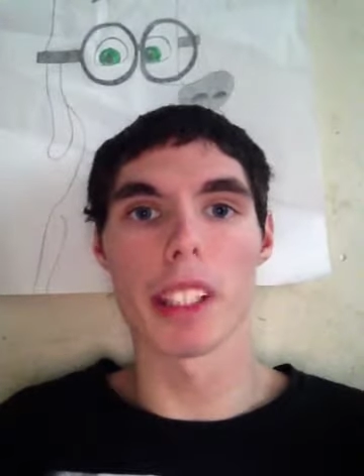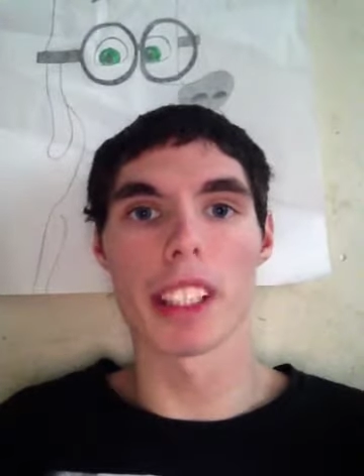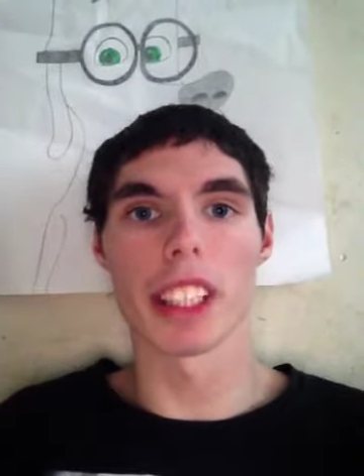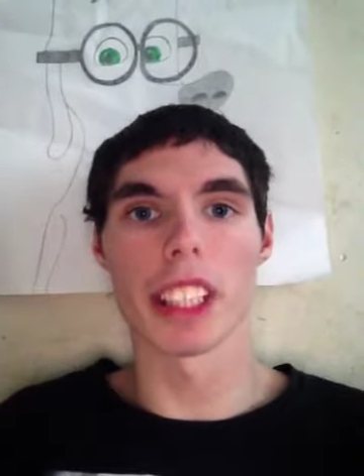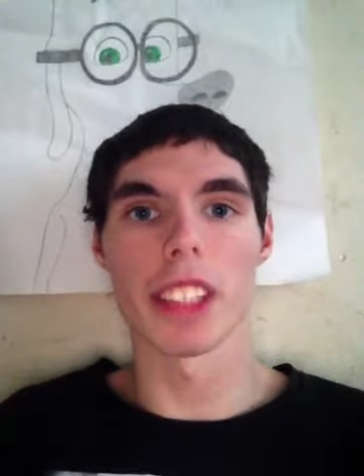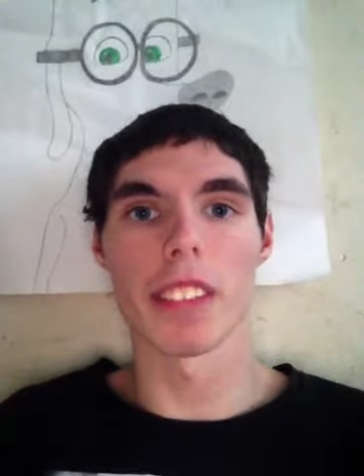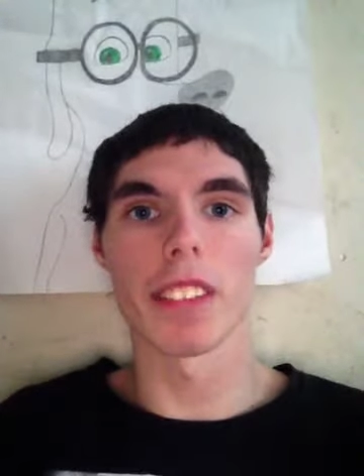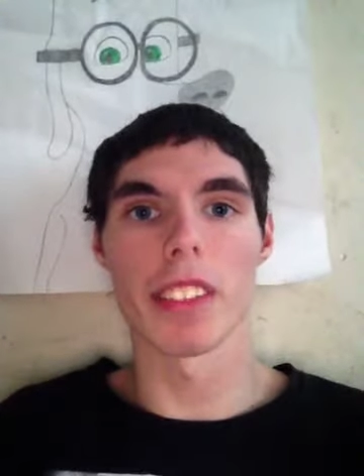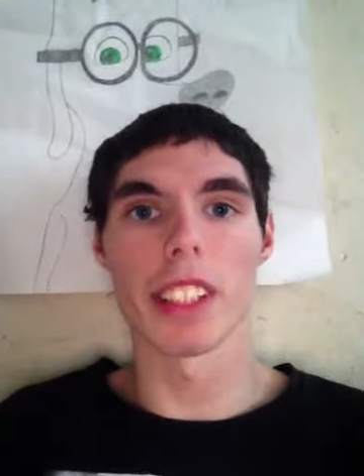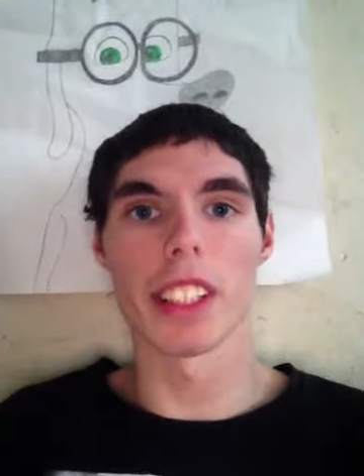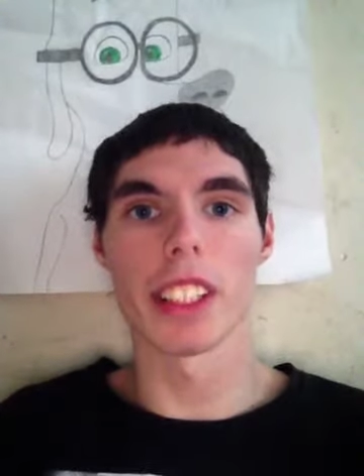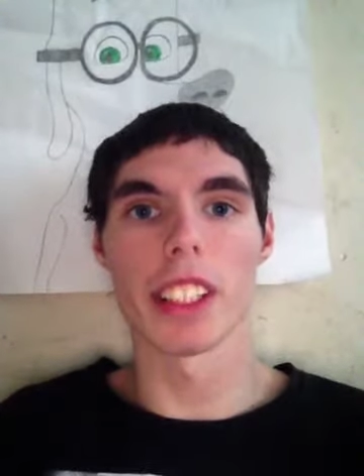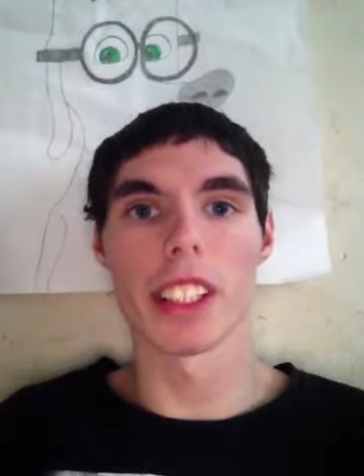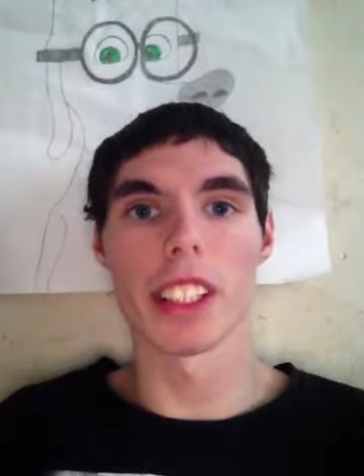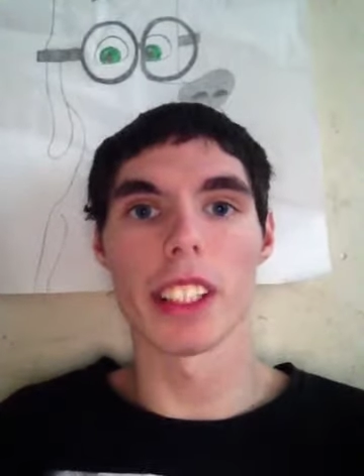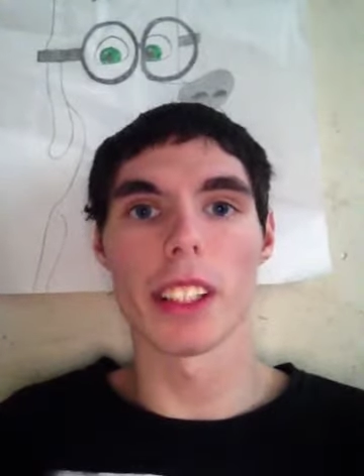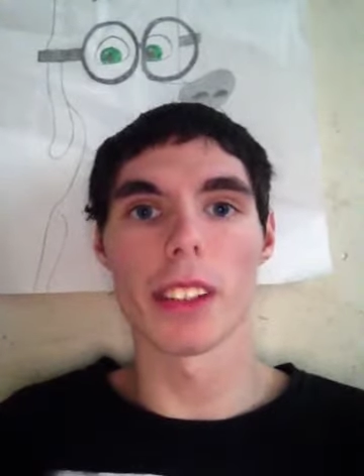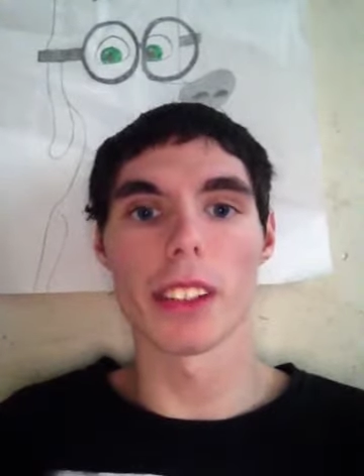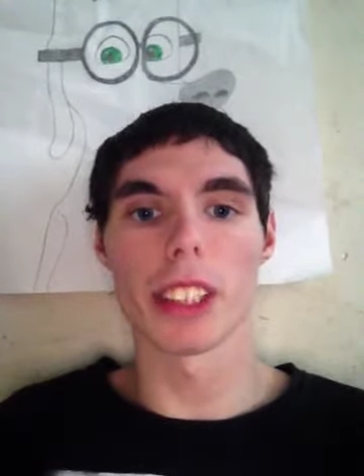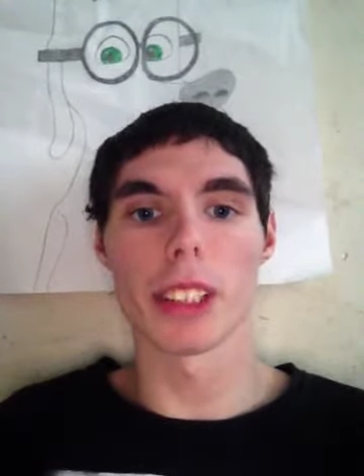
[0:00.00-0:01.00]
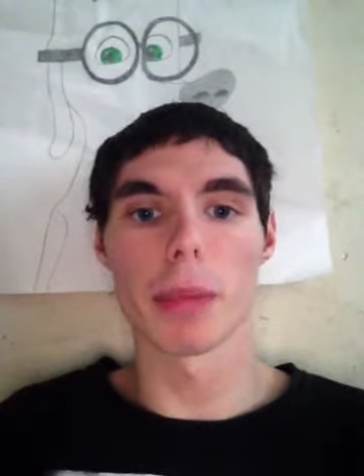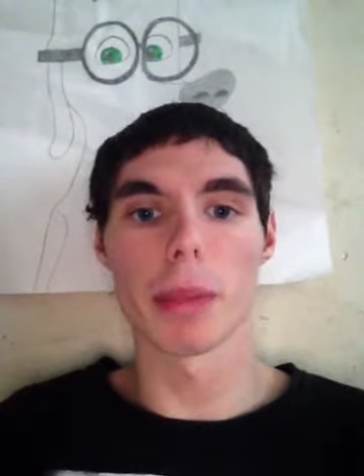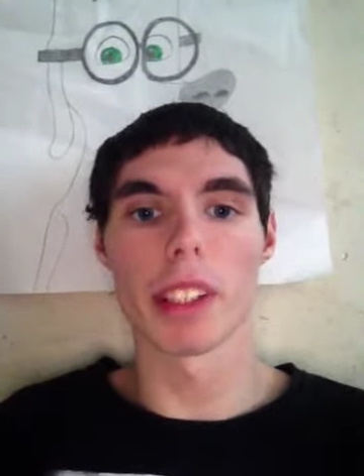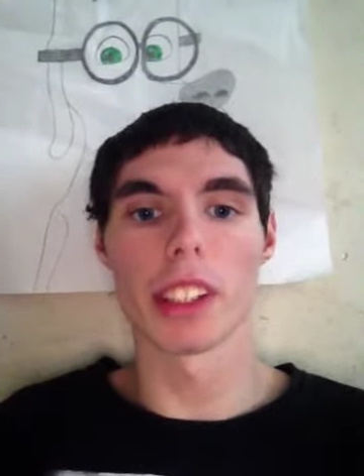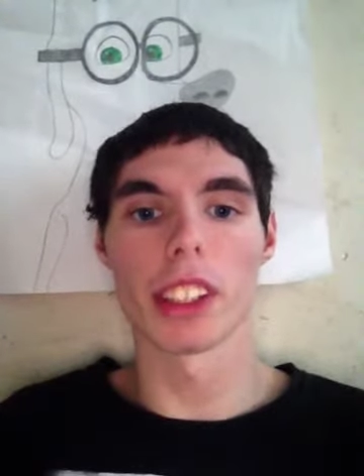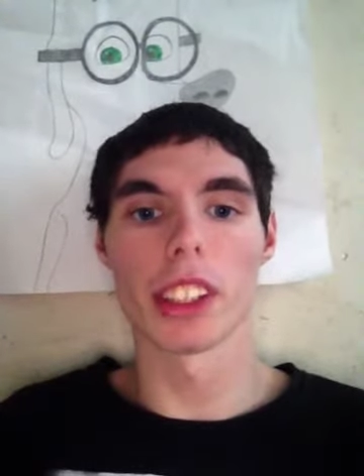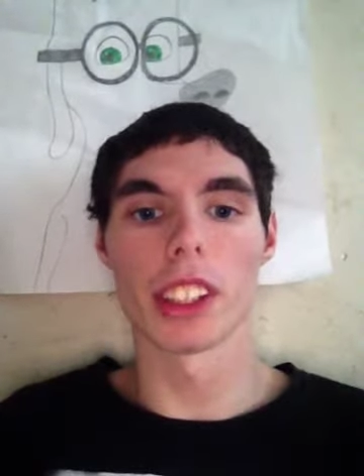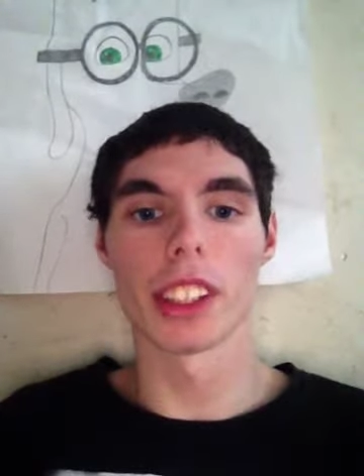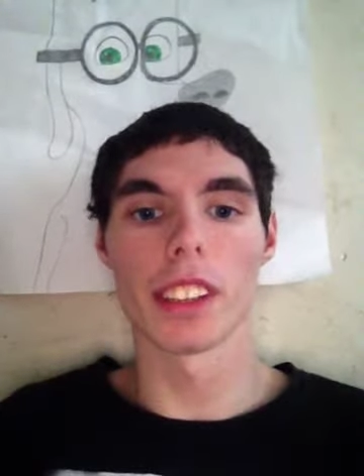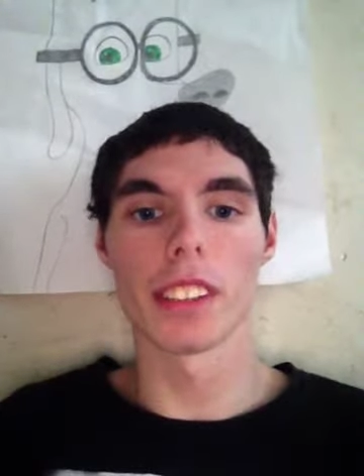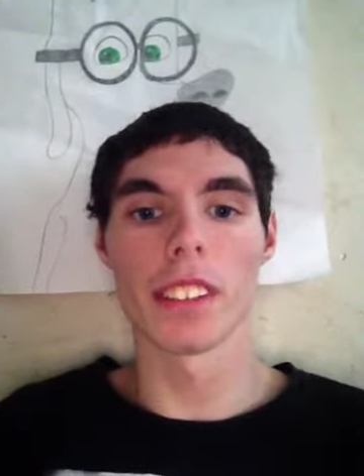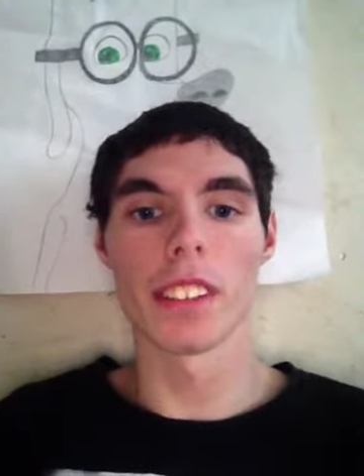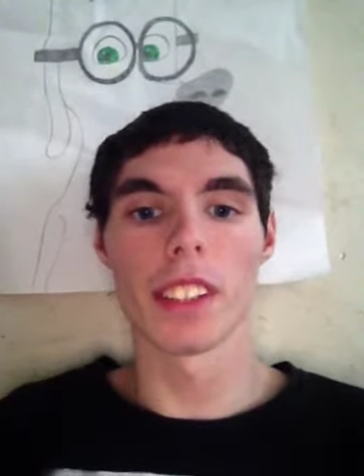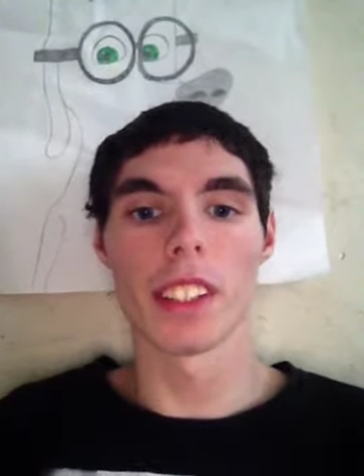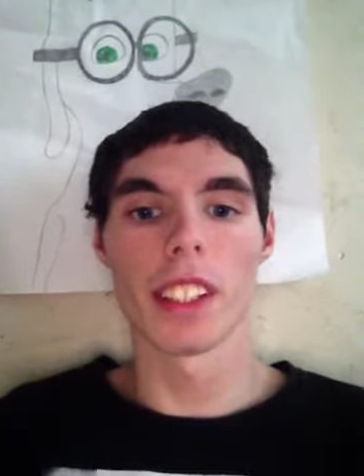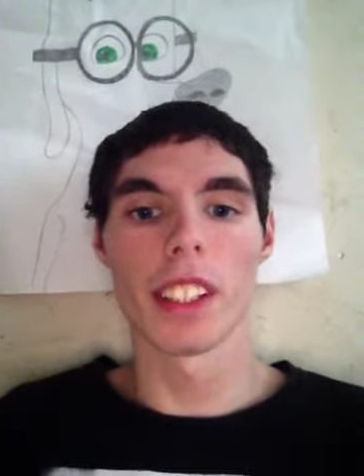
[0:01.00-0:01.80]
Activity, The Ghost Dimension.